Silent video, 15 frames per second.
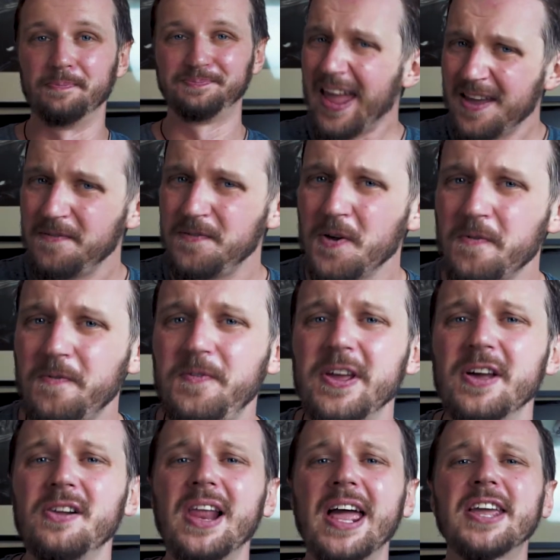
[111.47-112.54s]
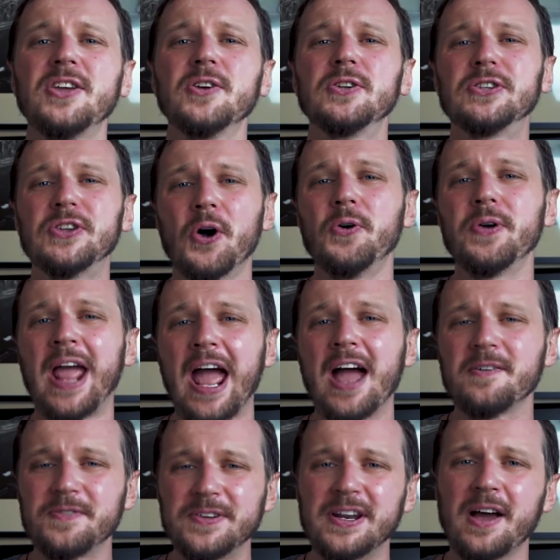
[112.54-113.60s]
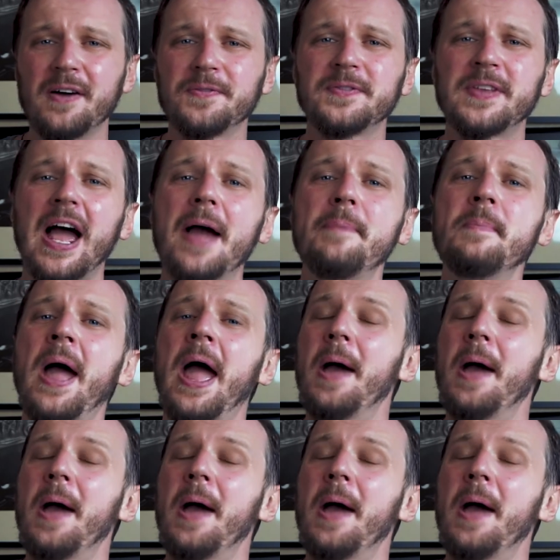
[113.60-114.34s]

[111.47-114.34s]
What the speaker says: If you feel like you don't have enough time,